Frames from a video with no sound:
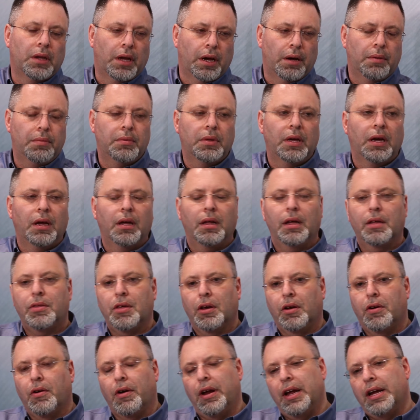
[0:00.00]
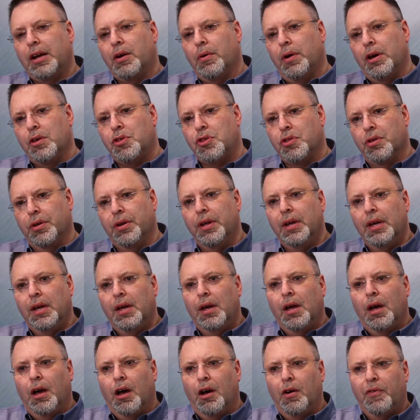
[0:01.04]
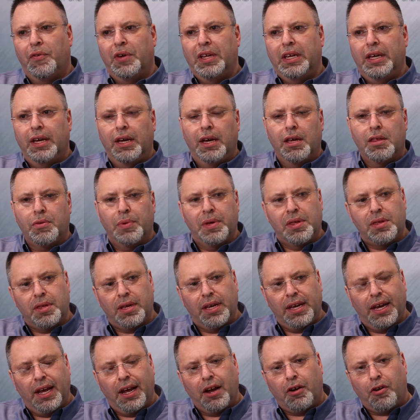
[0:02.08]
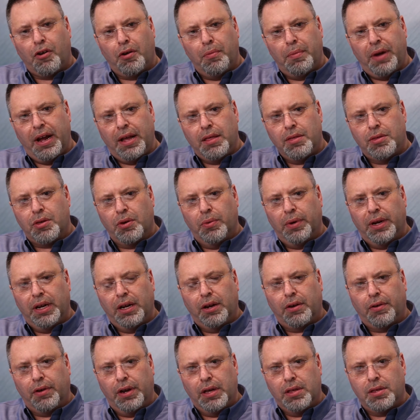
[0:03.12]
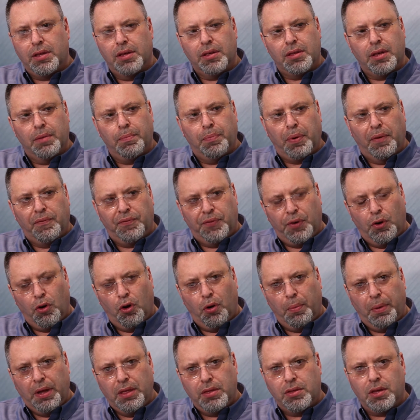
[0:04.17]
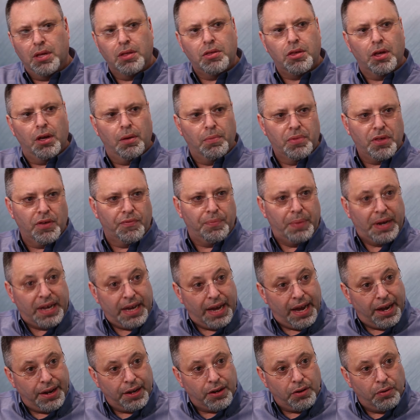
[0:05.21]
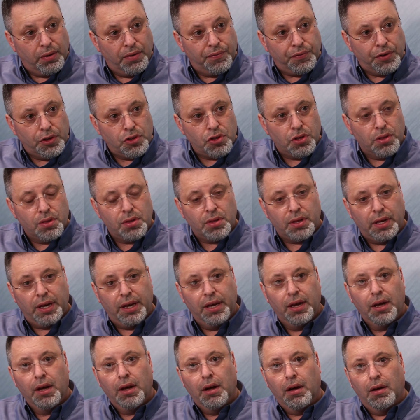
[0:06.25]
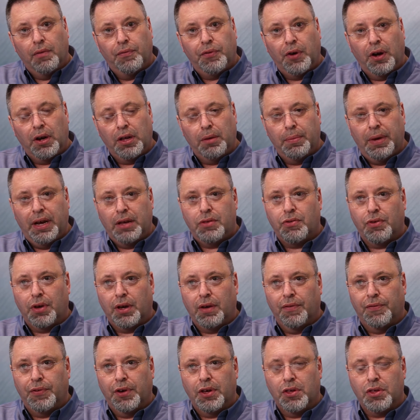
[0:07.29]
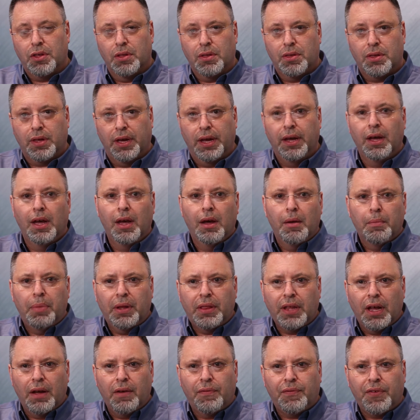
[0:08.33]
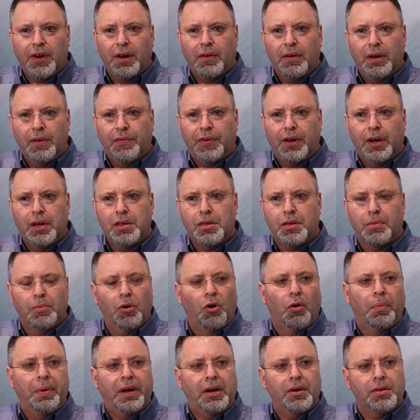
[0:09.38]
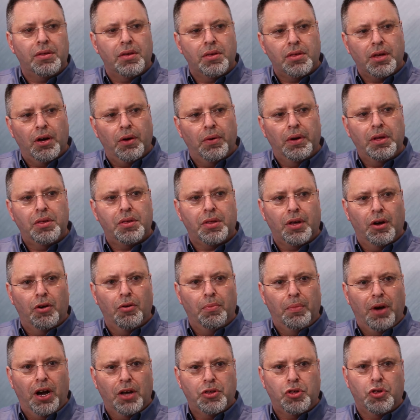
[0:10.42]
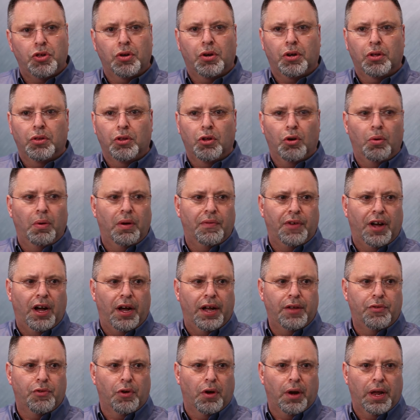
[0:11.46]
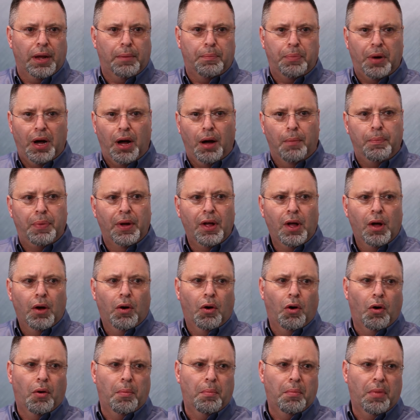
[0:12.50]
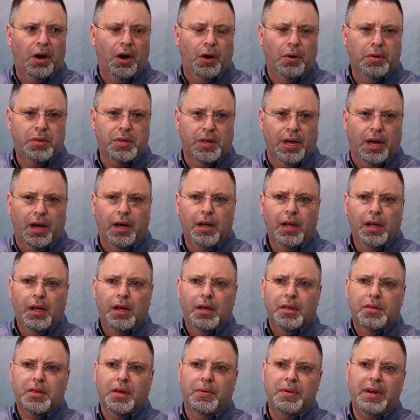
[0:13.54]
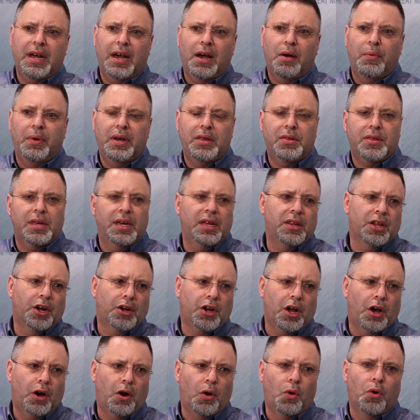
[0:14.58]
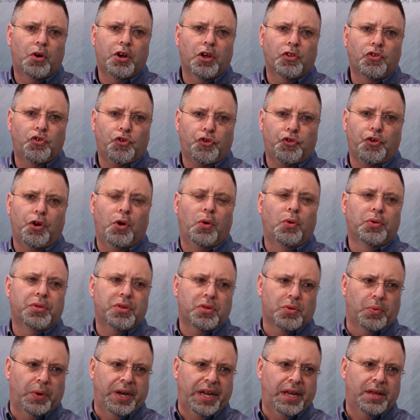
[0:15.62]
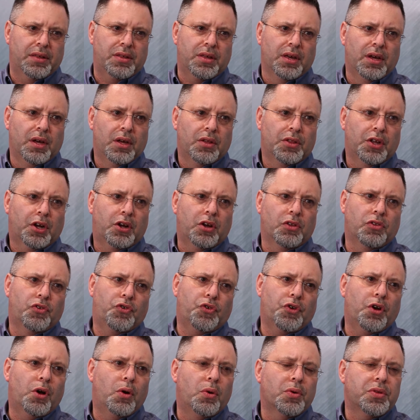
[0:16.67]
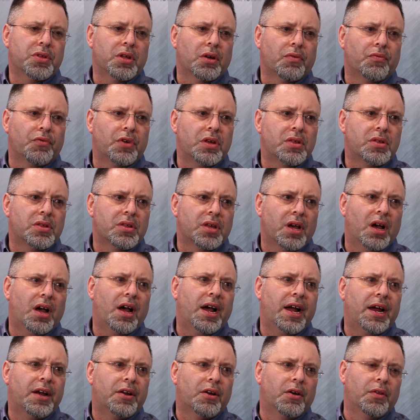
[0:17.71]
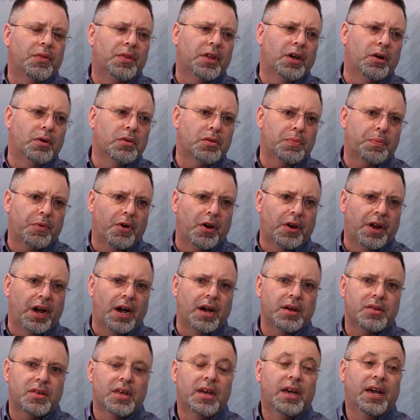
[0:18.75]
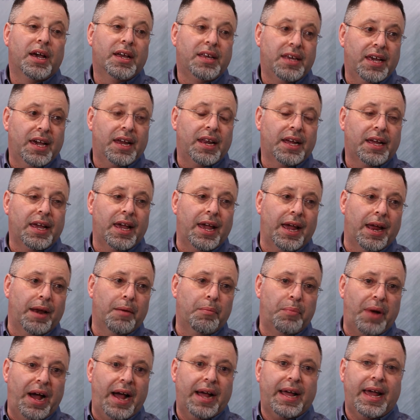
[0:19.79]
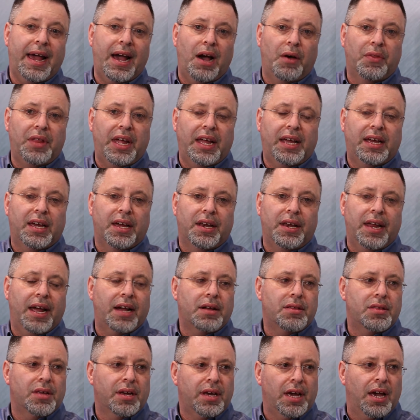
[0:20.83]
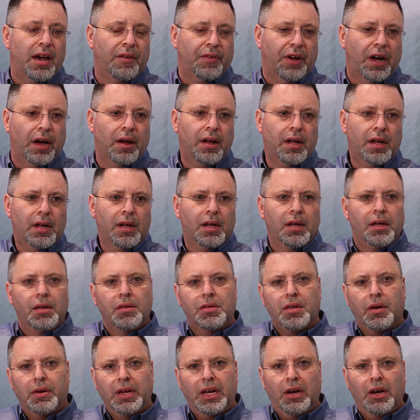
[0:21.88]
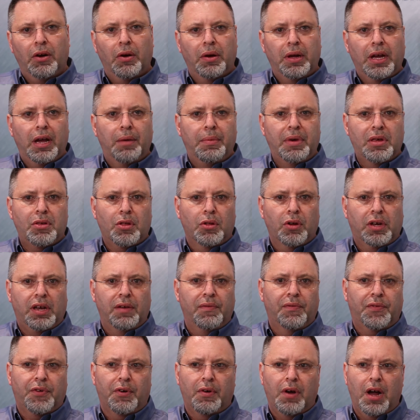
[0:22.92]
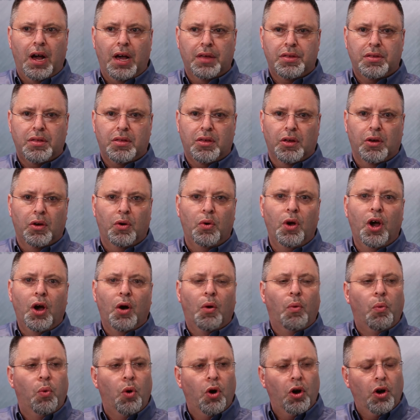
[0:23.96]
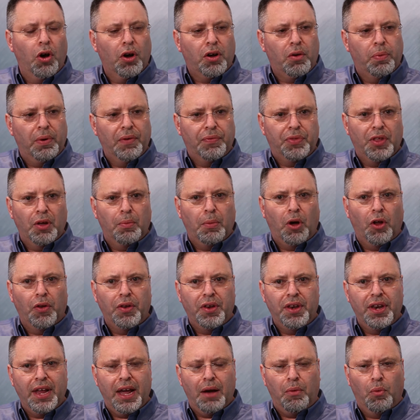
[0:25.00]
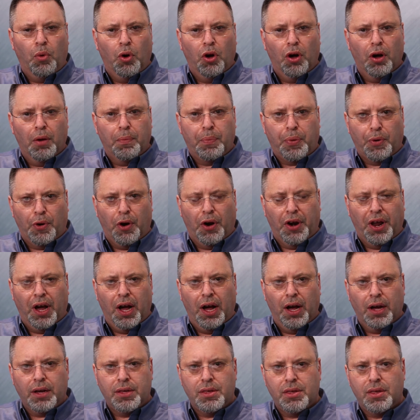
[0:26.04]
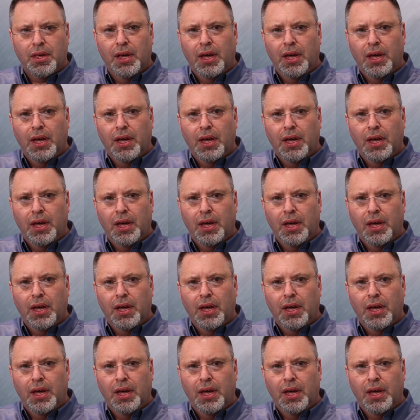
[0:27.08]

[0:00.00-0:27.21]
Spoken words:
Yeah, that's a great question. Over the years, we see incremental increases in performance in terms of mechanical efficiency and volumetric efficiency, but they're very, very small because there's only so much you can do with a hydraulic pump or motor. So now we see the whole control suite, the controls that reside on those products, and yet again, back how they connect together. So the OEM is looking for us to work with them on network products